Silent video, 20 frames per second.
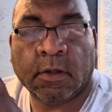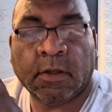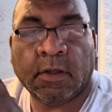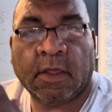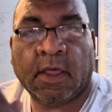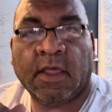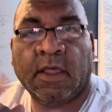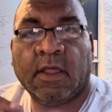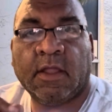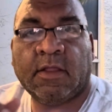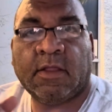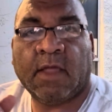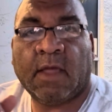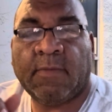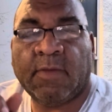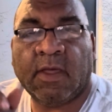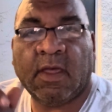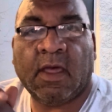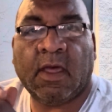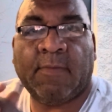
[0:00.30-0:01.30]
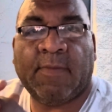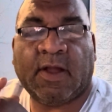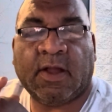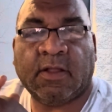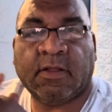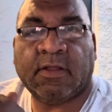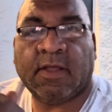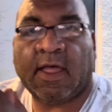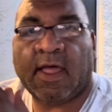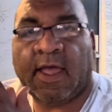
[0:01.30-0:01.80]
Can you tell me
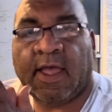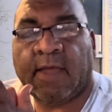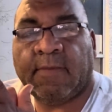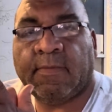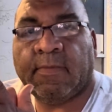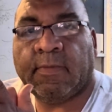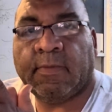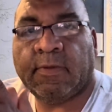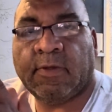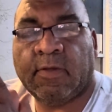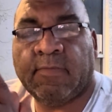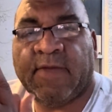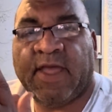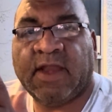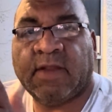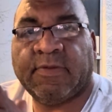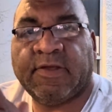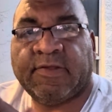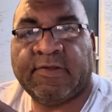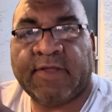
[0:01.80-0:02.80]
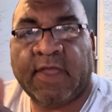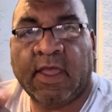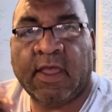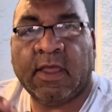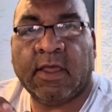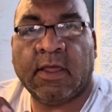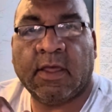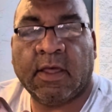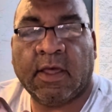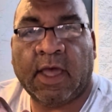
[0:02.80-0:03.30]
about a time you made a mistake
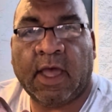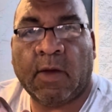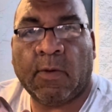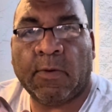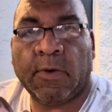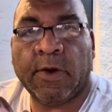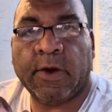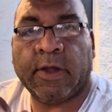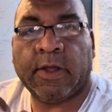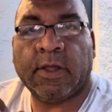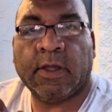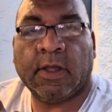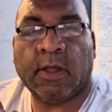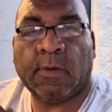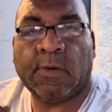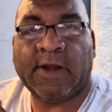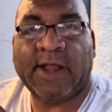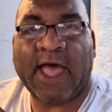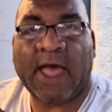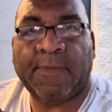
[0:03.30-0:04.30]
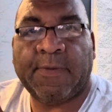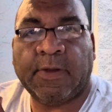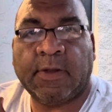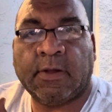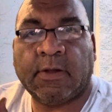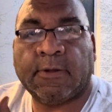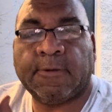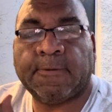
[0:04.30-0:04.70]
at work and what happened?